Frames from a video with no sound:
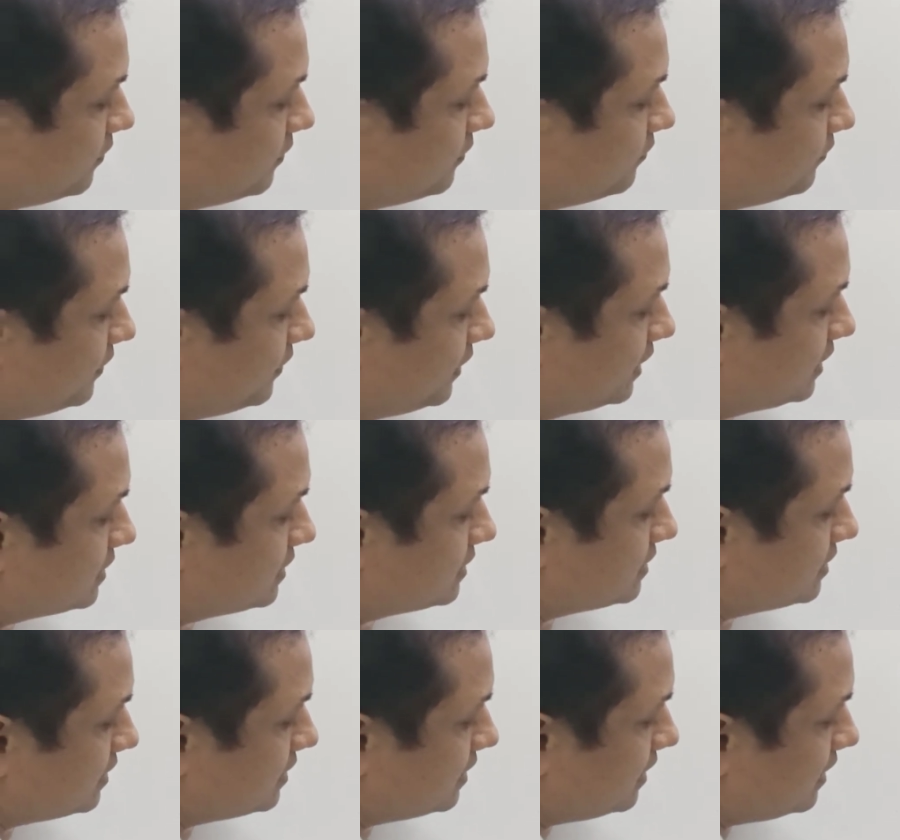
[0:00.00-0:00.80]
of
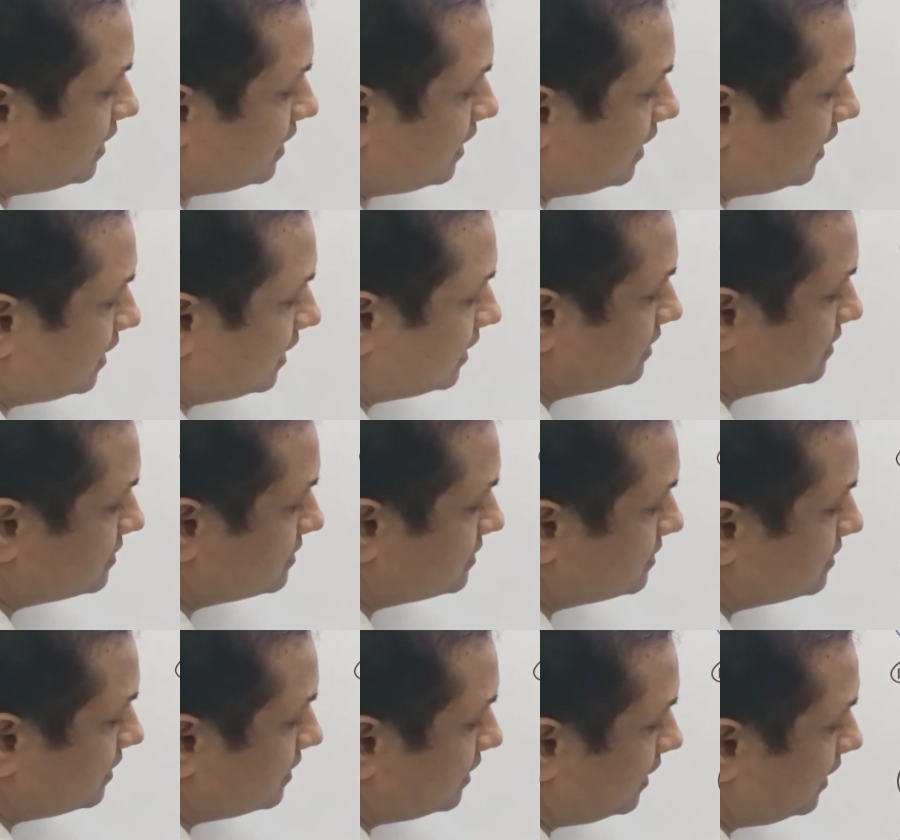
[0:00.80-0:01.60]
x
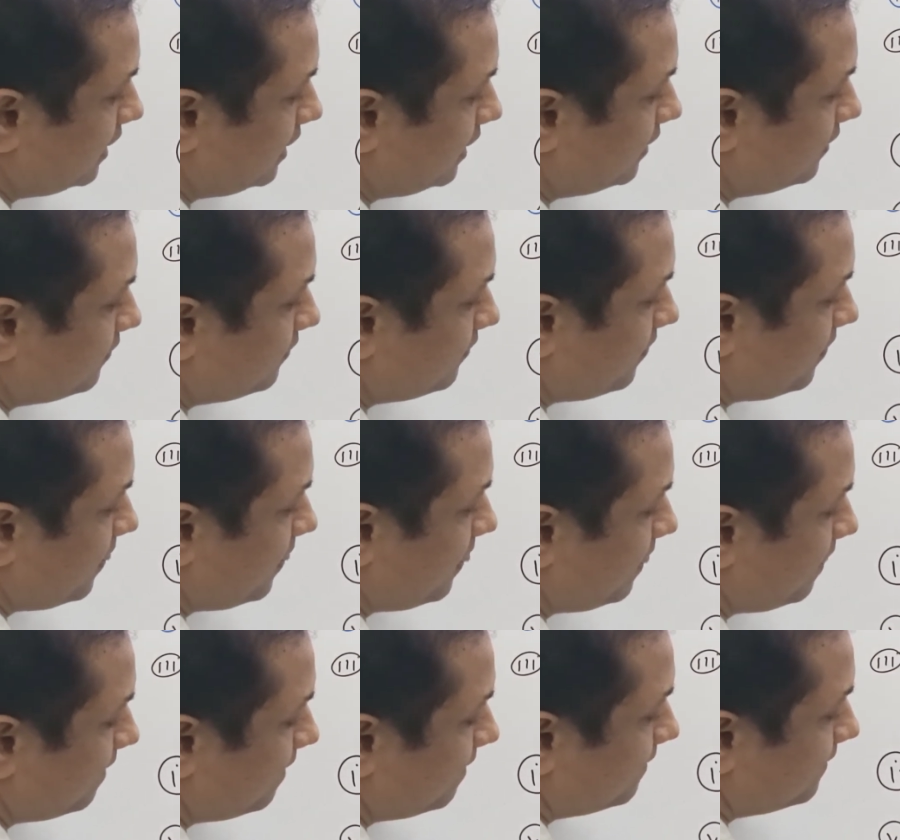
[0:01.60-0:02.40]
has a
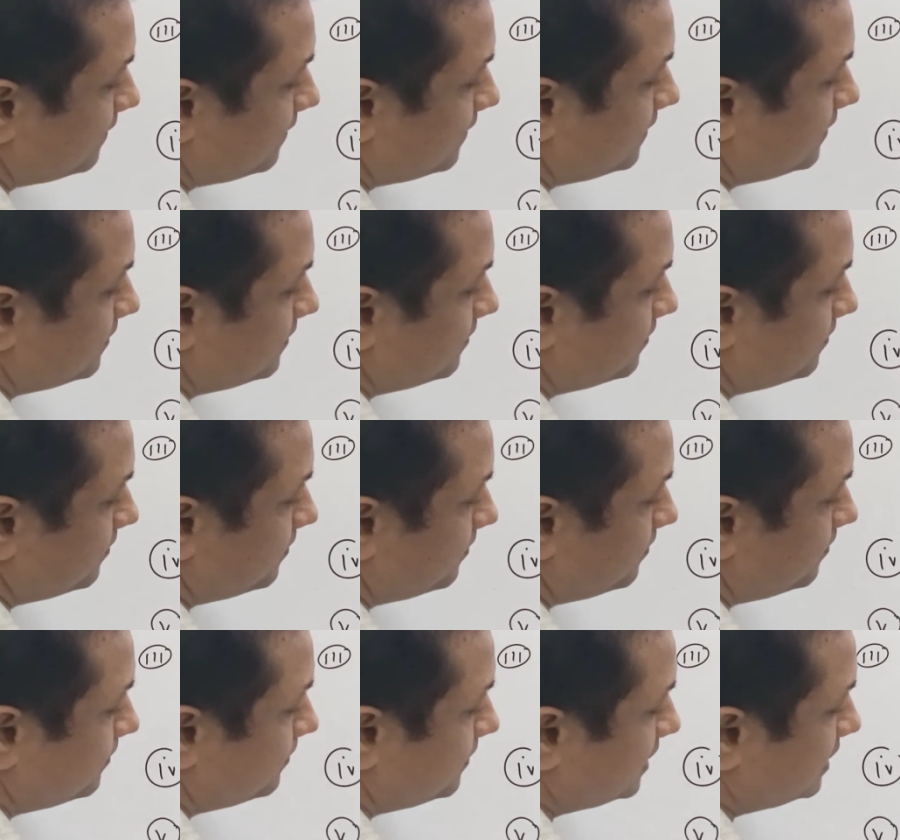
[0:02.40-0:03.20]

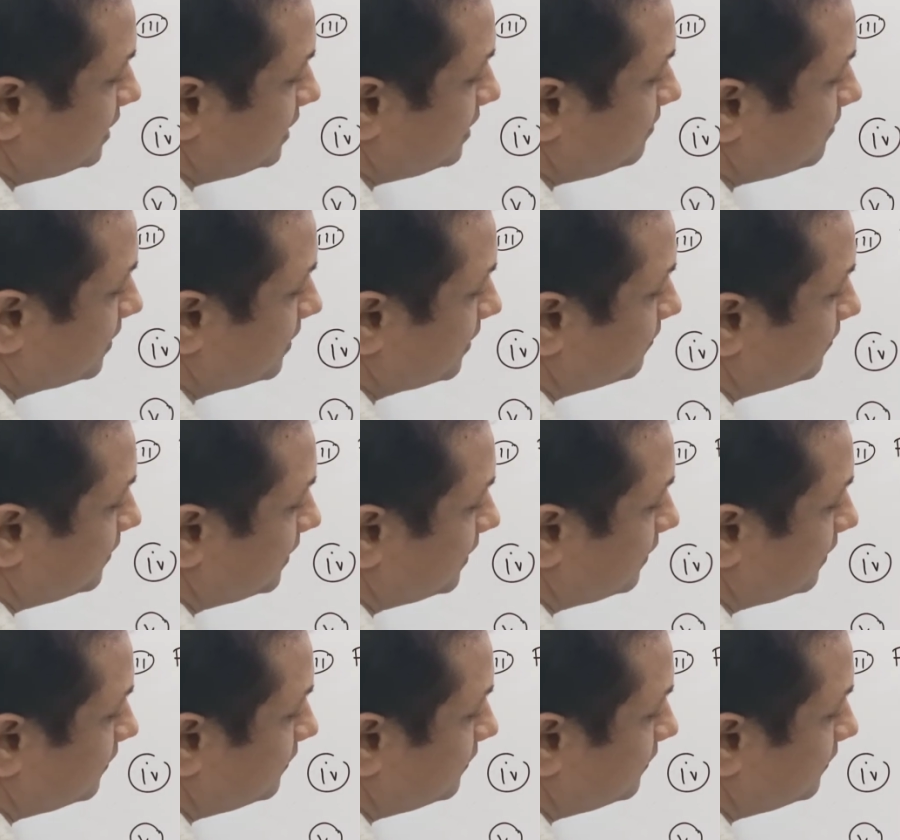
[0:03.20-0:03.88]
minimum